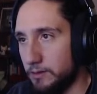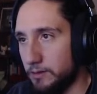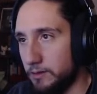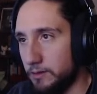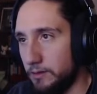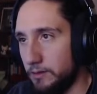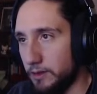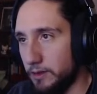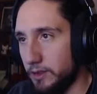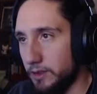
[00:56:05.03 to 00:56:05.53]

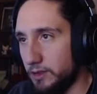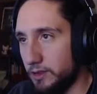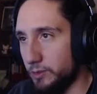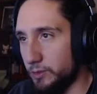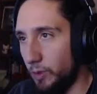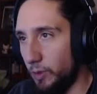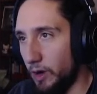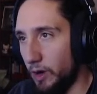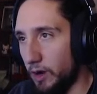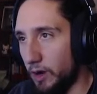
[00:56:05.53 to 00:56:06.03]
This is
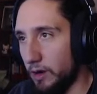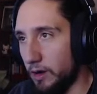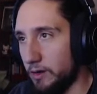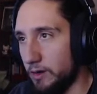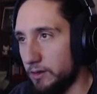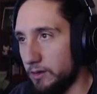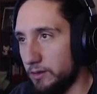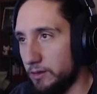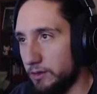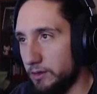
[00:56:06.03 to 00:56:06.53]
where
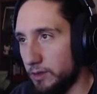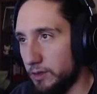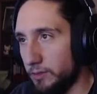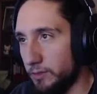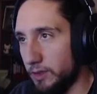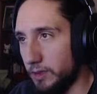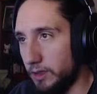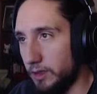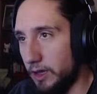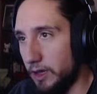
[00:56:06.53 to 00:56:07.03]

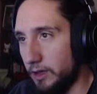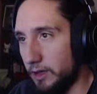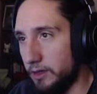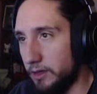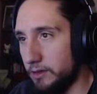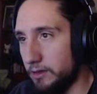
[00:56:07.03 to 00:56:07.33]
something like